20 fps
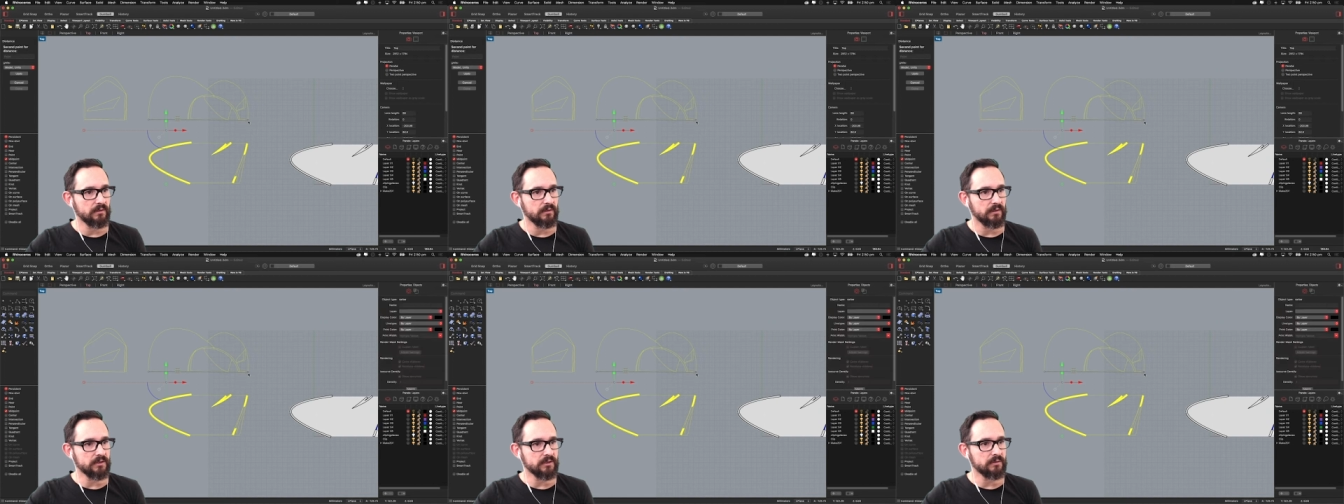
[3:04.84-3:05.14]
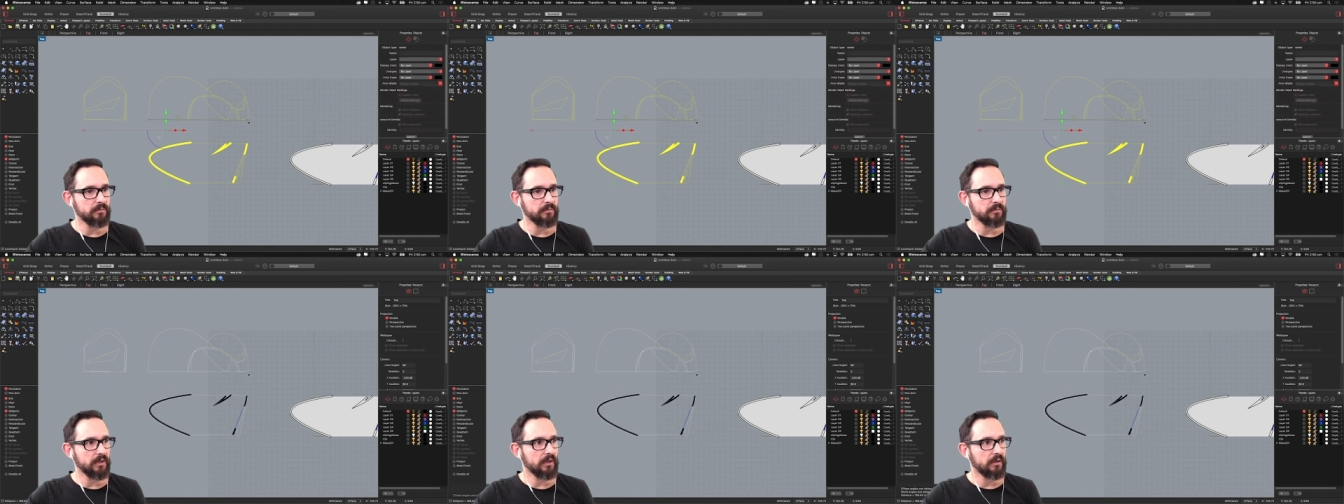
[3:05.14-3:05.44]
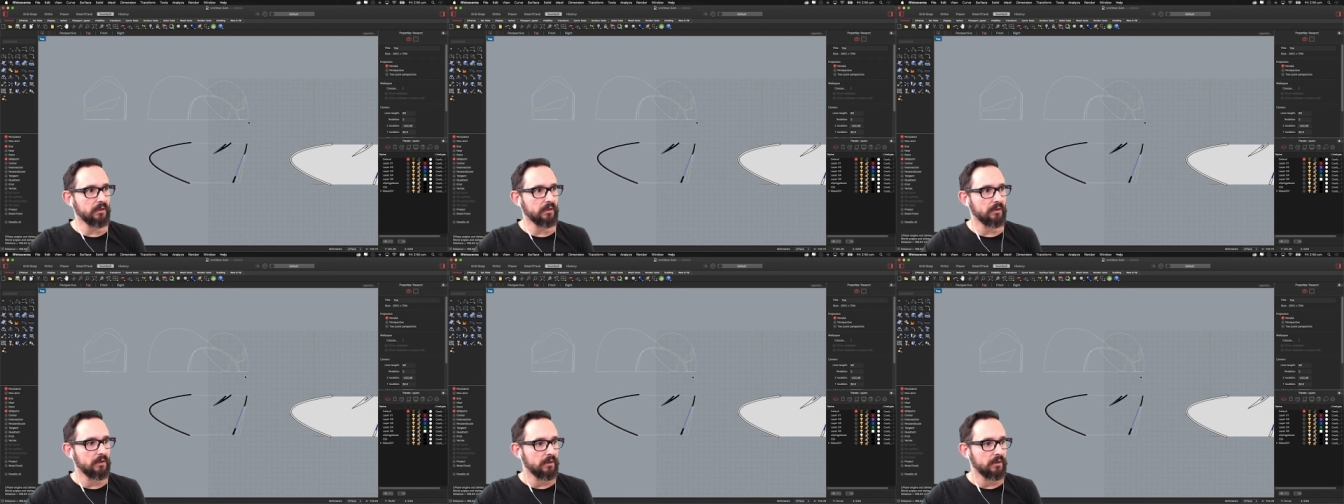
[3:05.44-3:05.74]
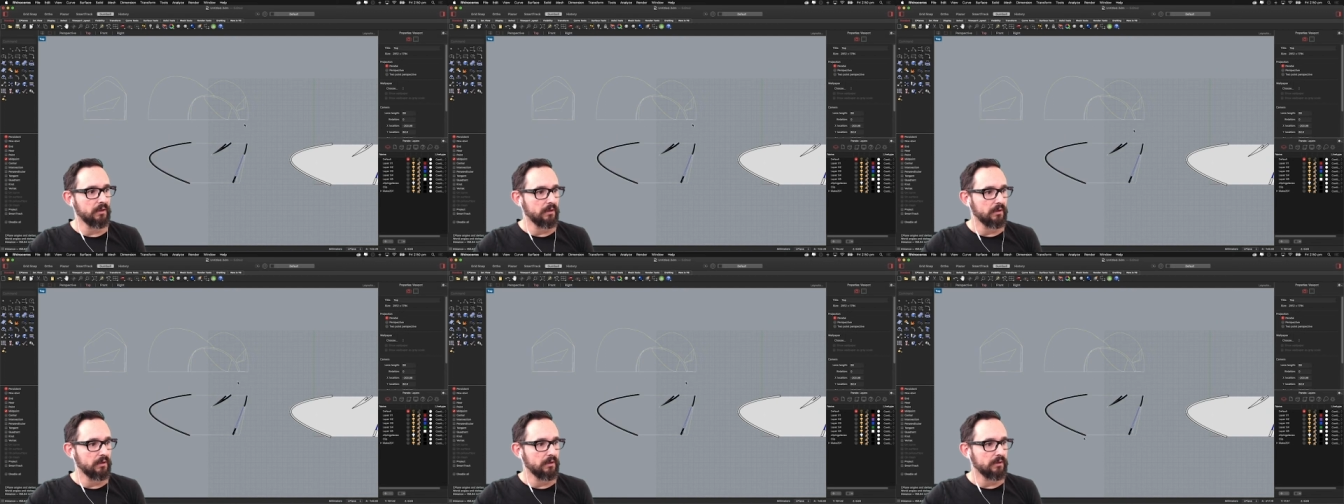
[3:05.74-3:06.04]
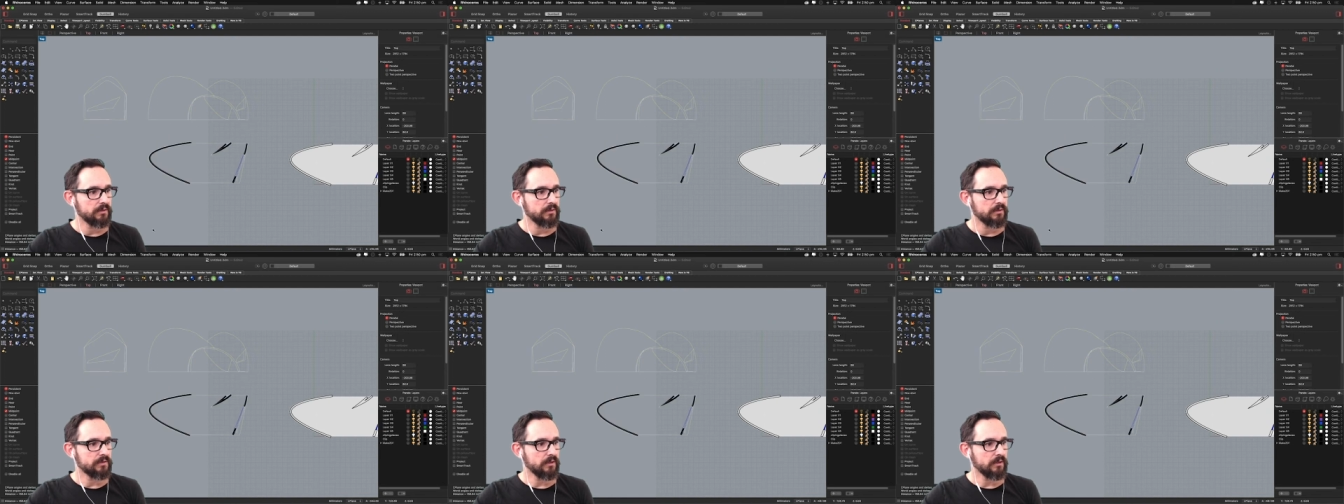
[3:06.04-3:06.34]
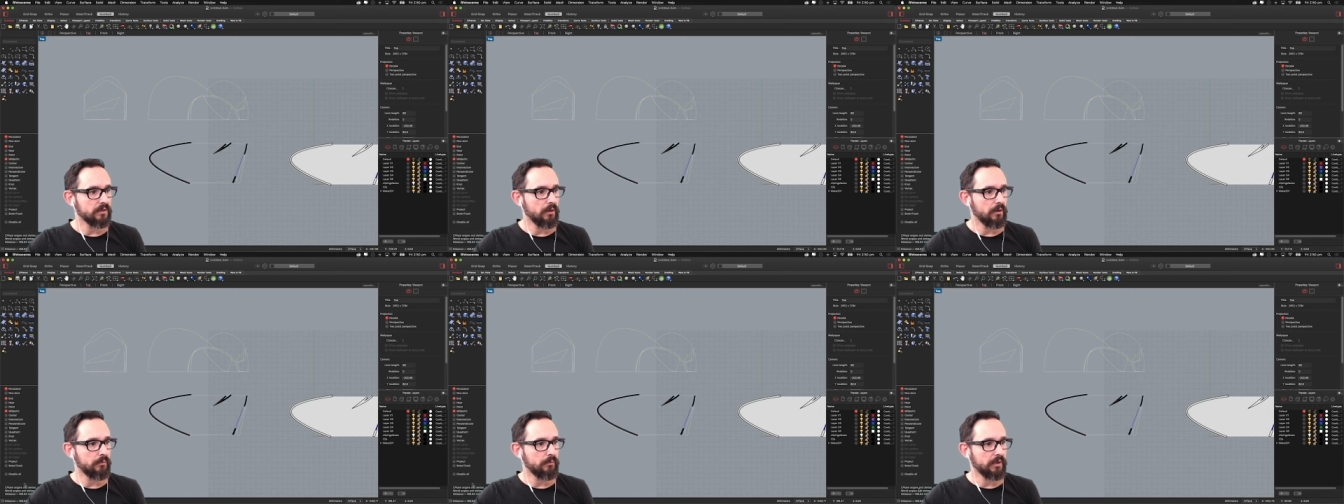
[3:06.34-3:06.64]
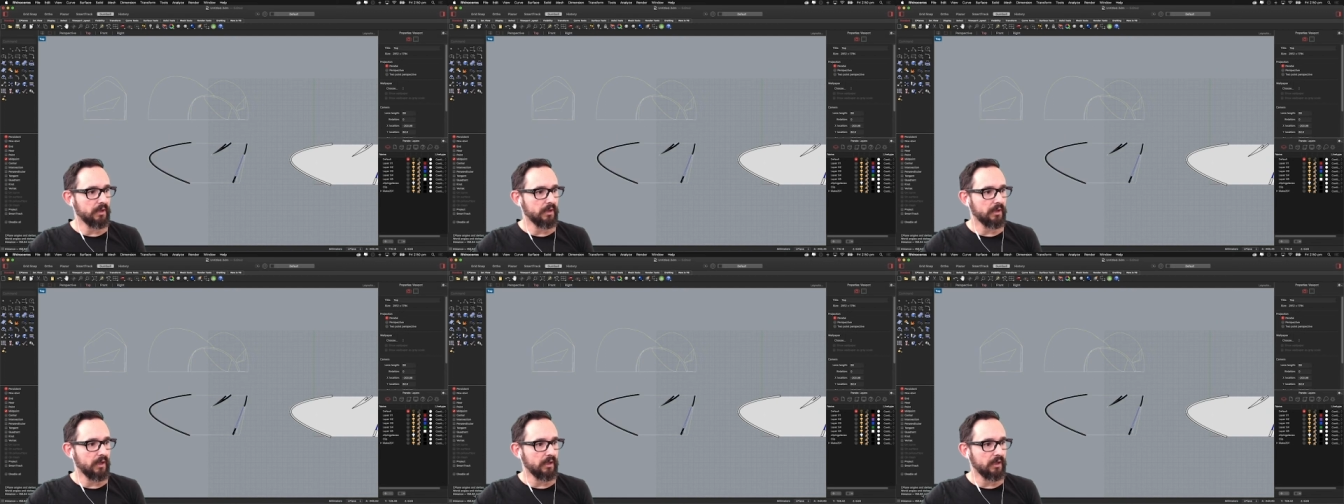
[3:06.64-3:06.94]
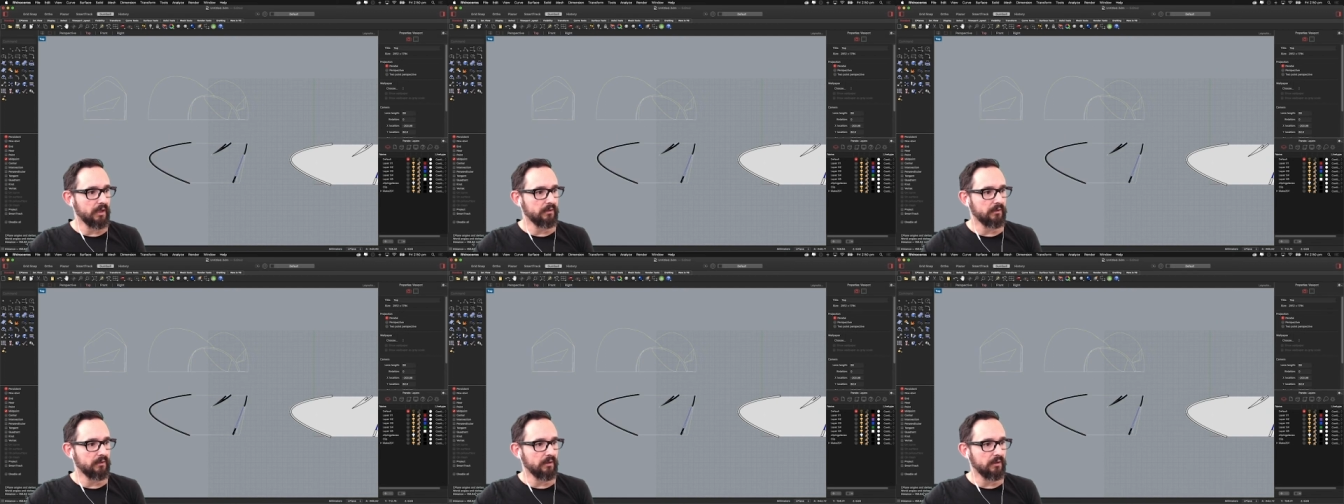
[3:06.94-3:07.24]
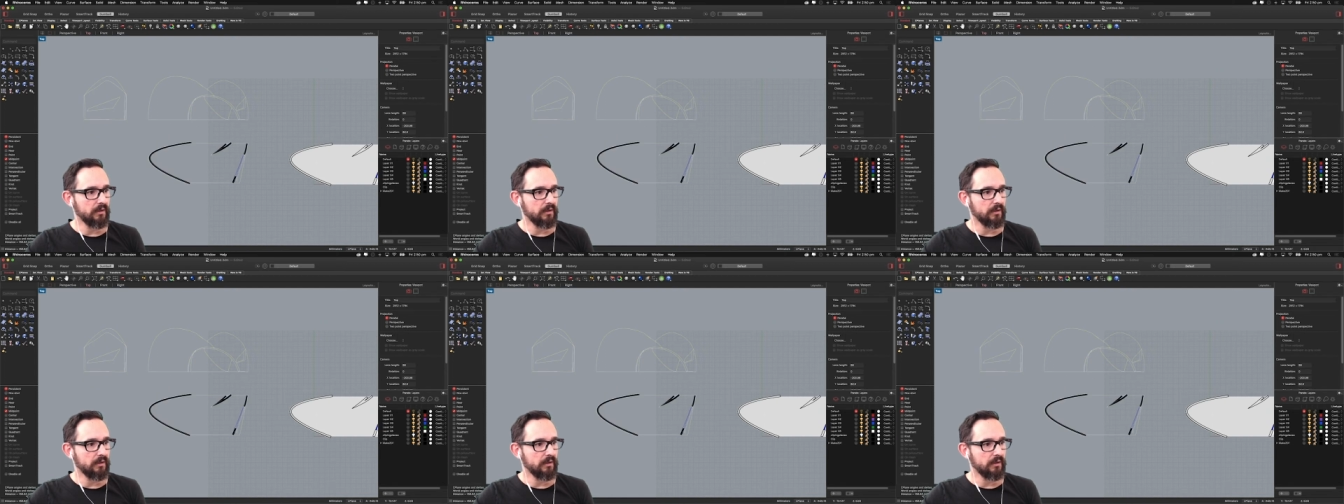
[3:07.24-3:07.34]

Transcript: this big, so you get